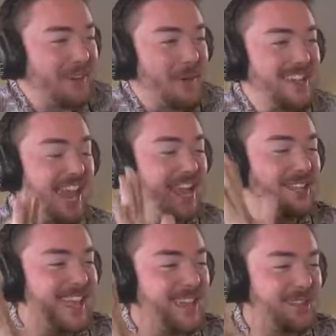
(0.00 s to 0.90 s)
Okay, wait.
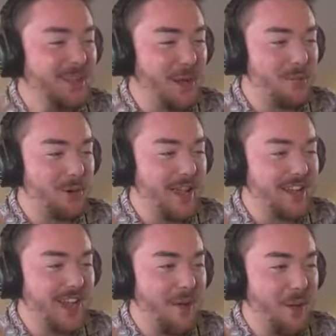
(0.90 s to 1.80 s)
Take the lawnmower
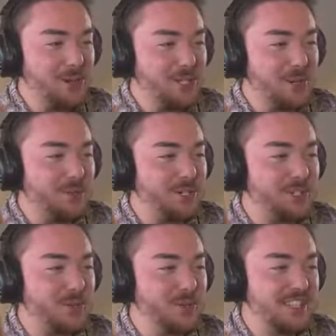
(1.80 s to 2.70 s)
right now. I want you to push
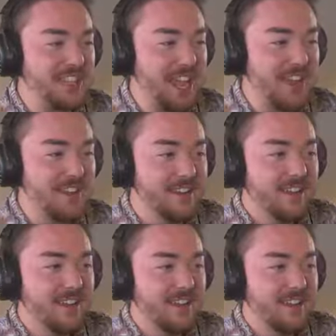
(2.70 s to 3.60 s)
it towards the gate.
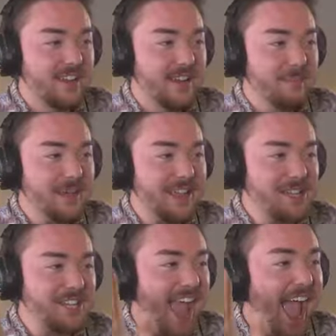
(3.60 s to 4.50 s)
Why?
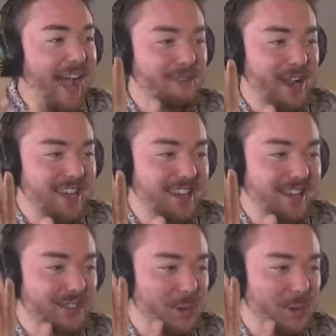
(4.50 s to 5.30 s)
Because I have an idea.